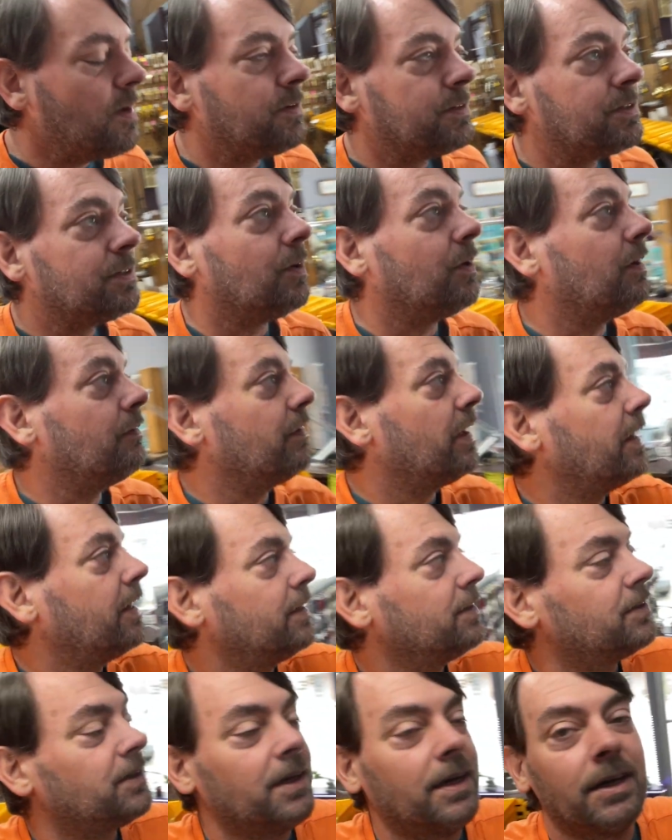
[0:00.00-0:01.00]
still have the
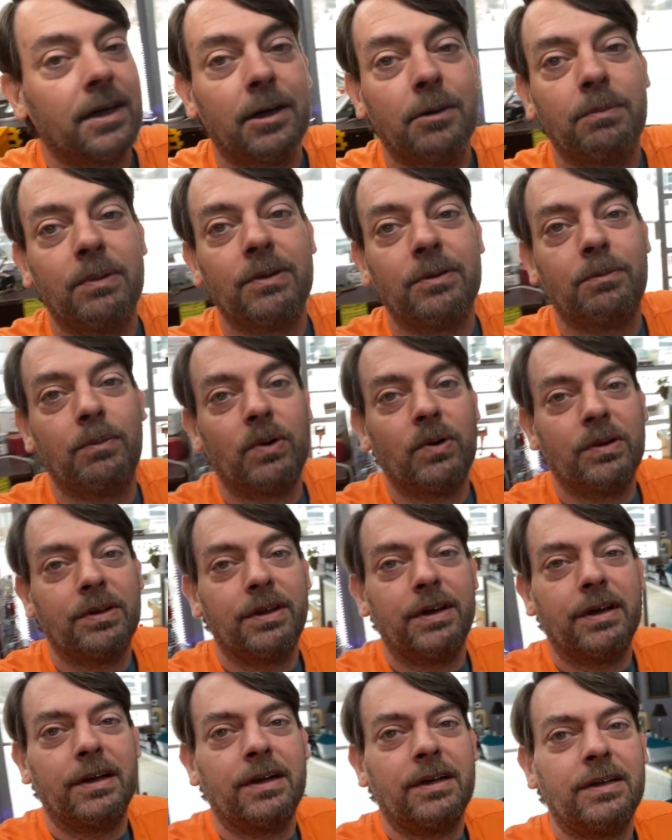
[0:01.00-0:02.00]
hashtag up on the board
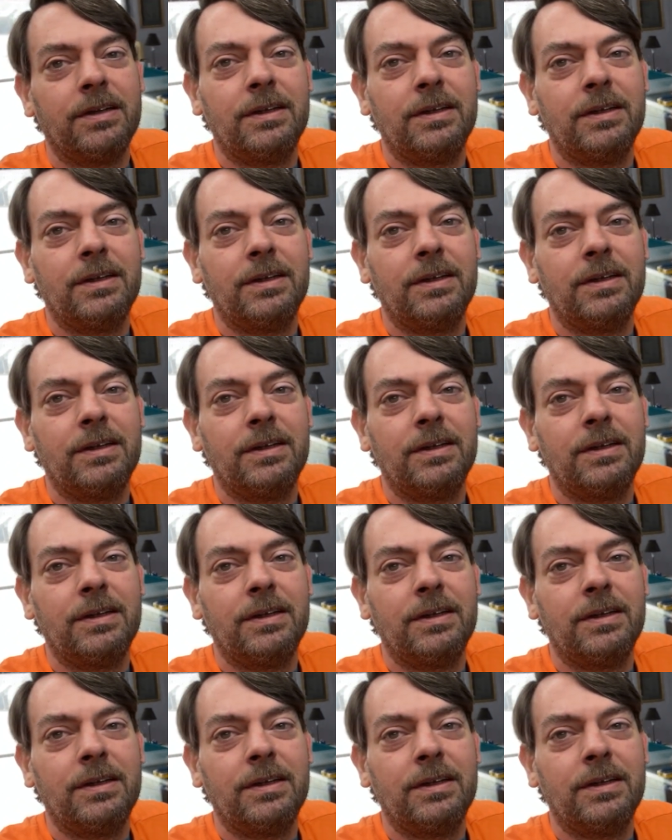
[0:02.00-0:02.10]
there.